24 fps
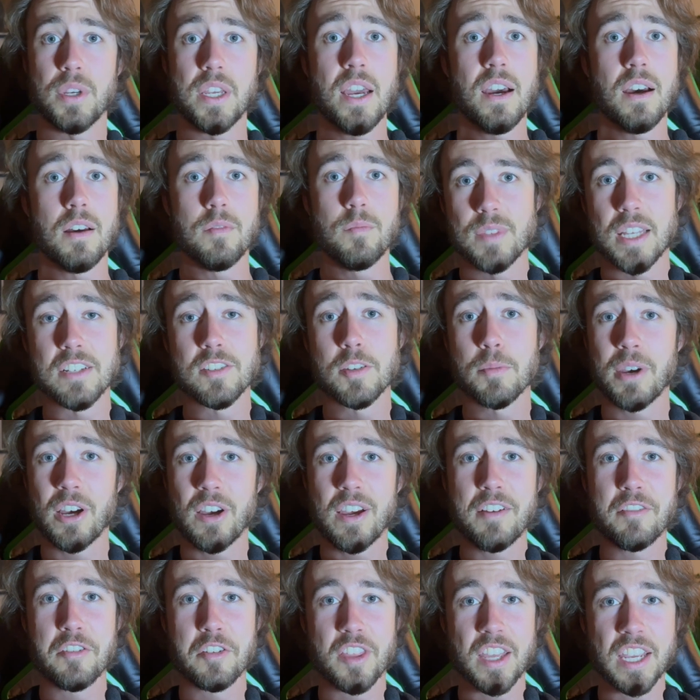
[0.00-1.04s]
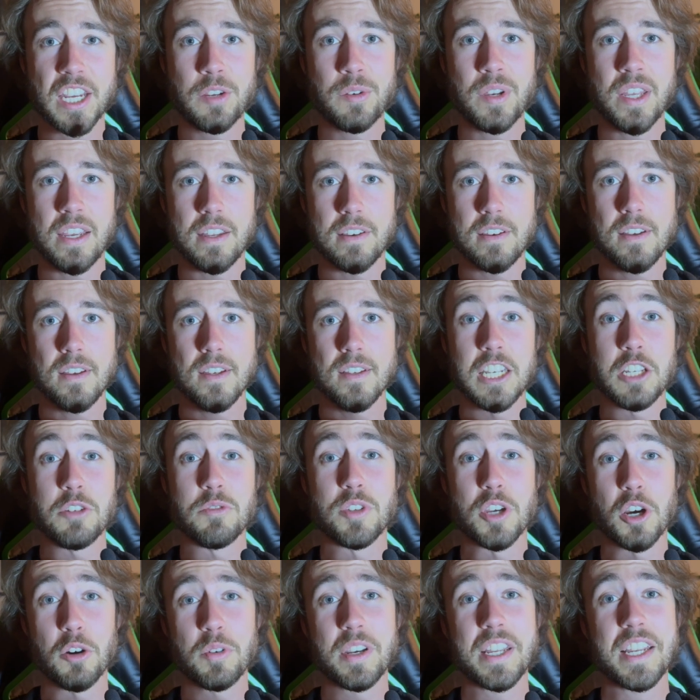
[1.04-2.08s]
But yeah, that's about everything you need. And you
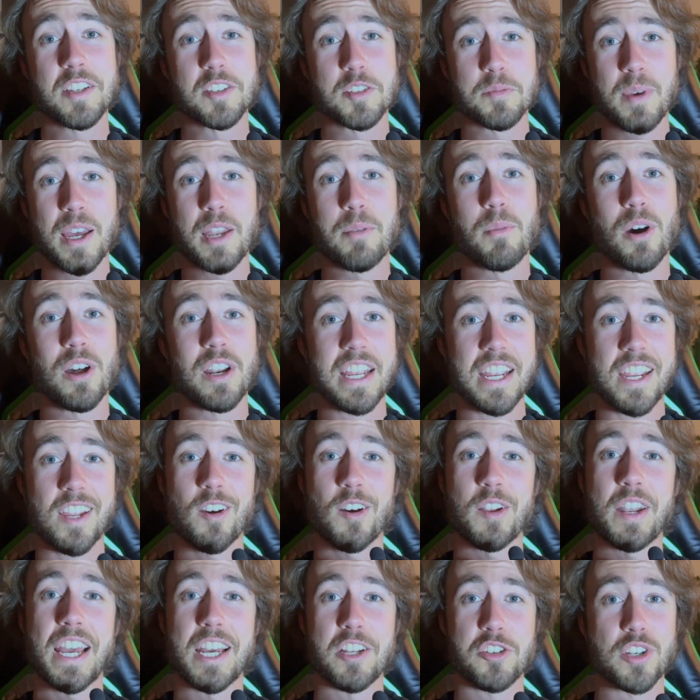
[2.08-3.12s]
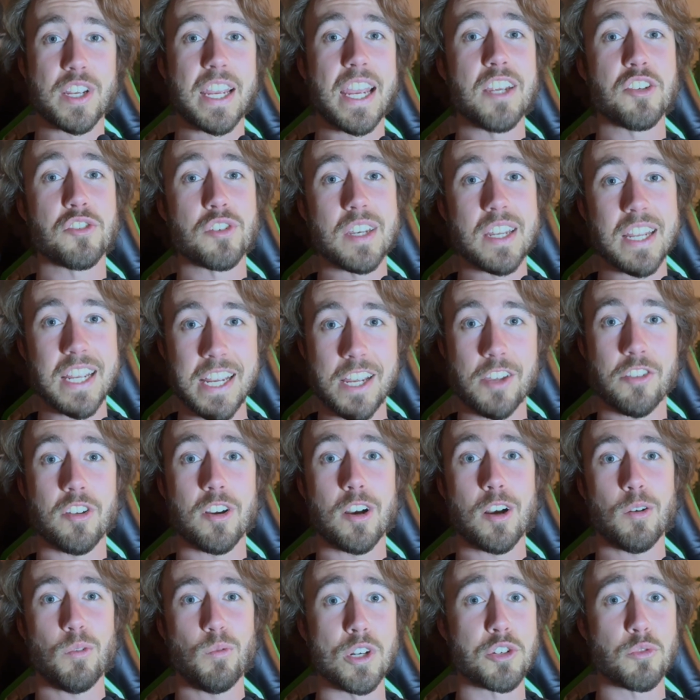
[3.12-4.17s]
don't need to spend money on education either,
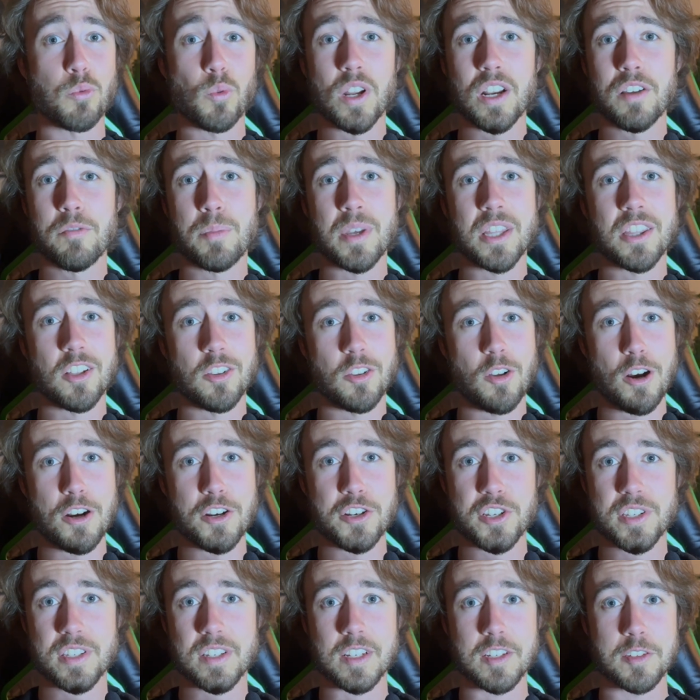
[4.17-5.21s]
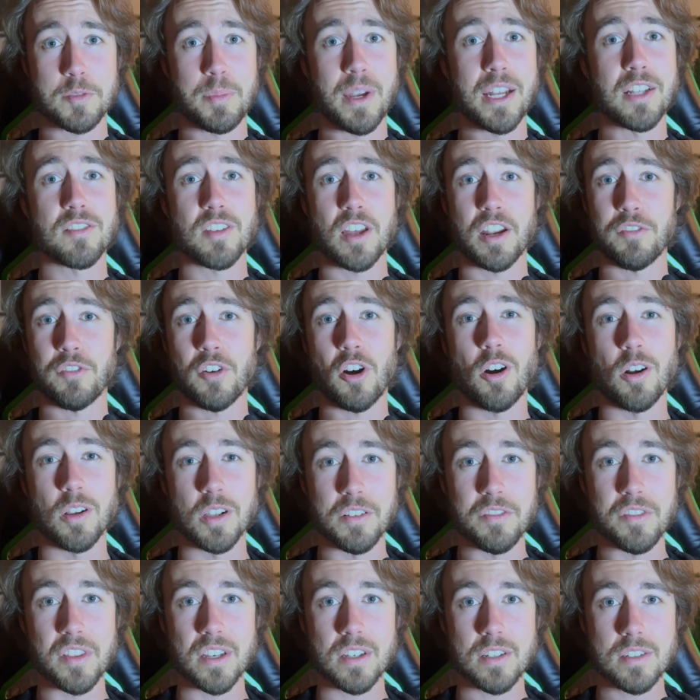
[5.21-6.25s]
which would have been the largest expense out of all
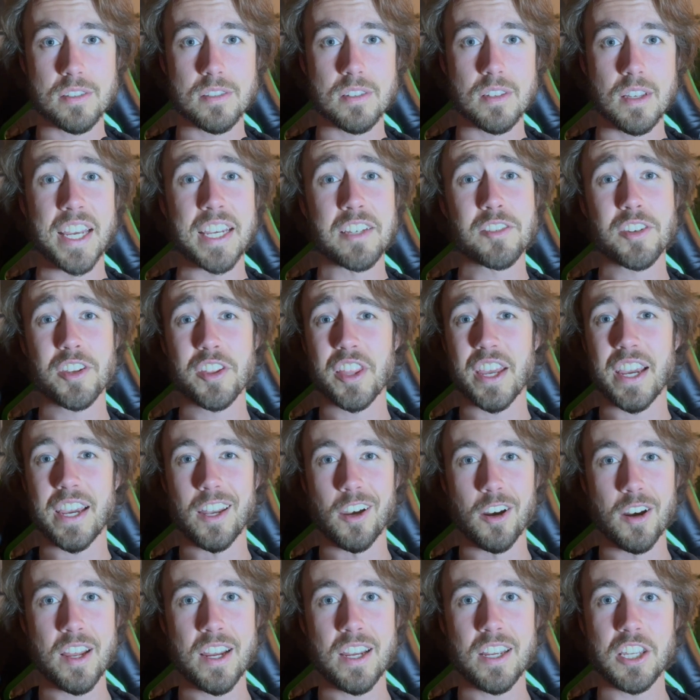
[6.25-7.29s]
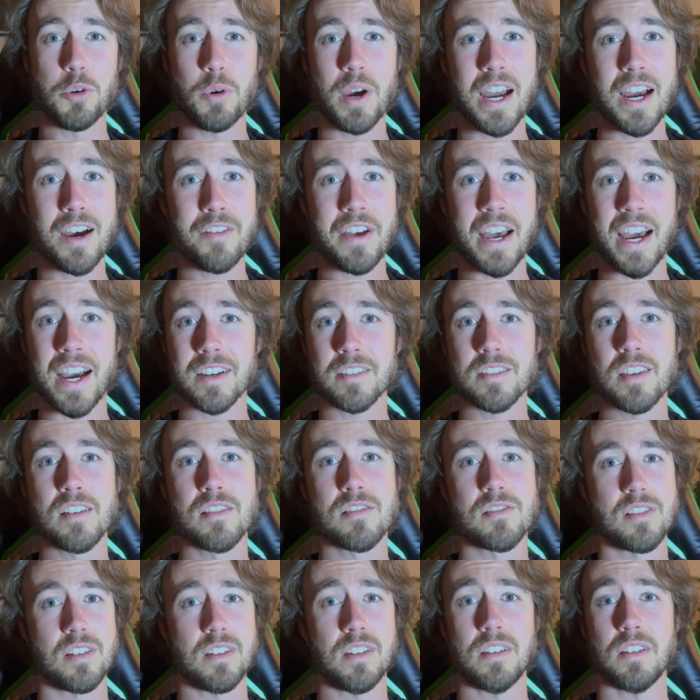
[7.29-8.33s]
of this. Thanks to the internet, you have access
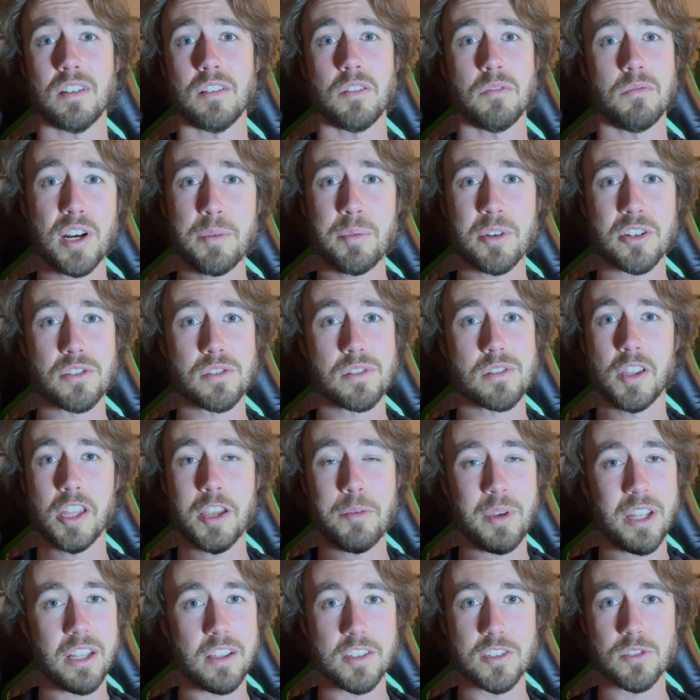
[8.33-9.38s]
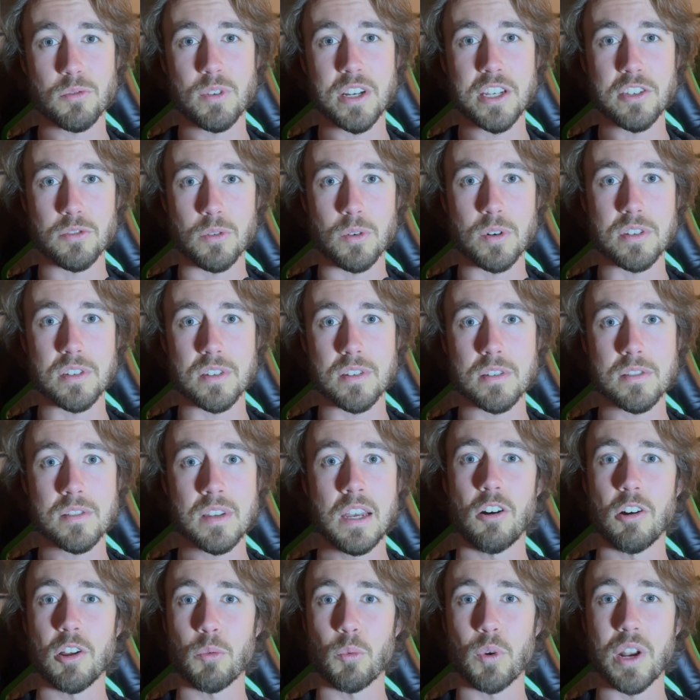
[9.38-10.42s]
to pretty much limitless resources
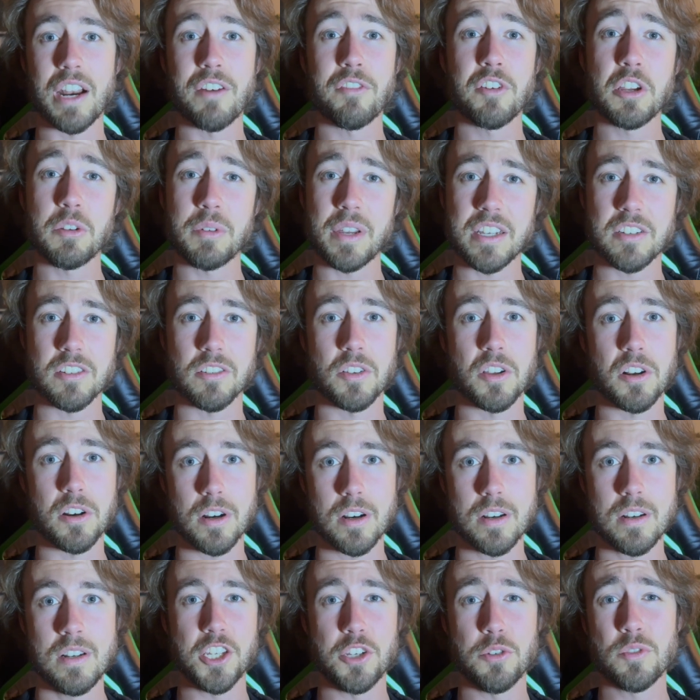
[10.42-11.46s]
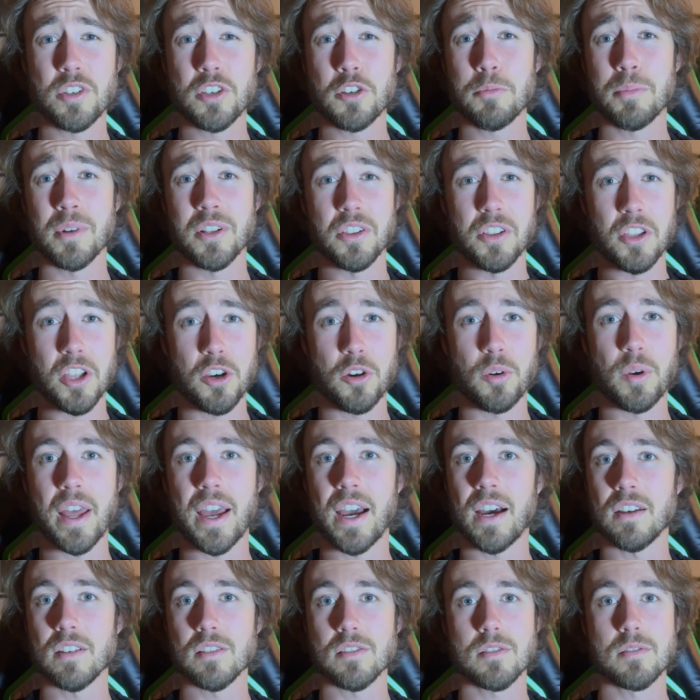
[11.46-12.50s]
on whatever you need to learn. YouTube alone
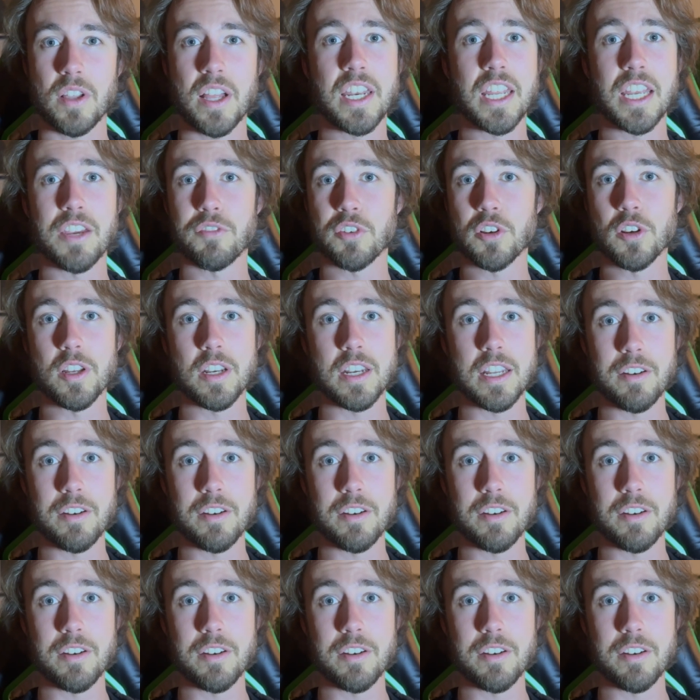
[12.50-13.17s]
has plenty of good